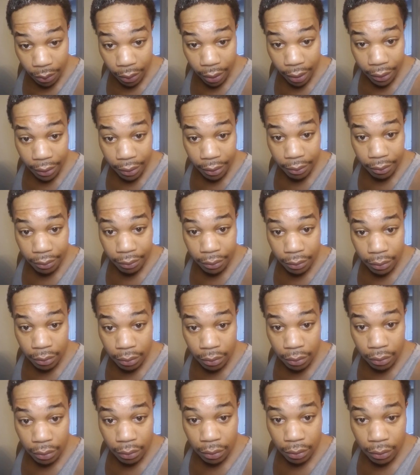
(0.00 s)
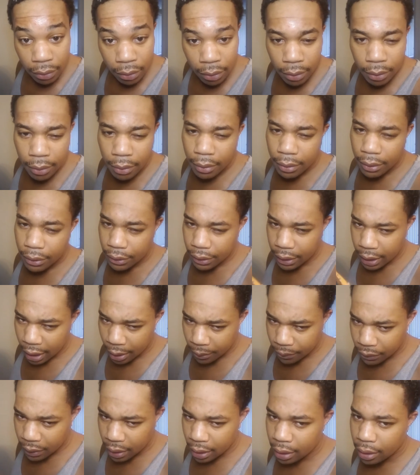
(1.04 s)
with.
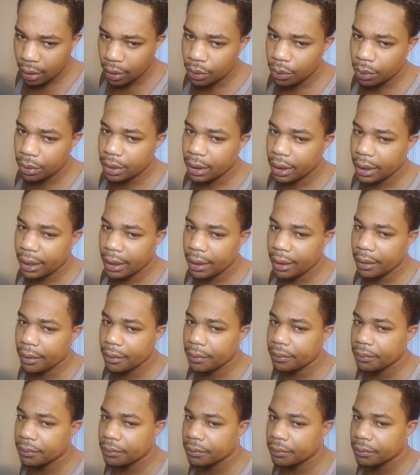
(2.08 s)
Same thing goes with the hair.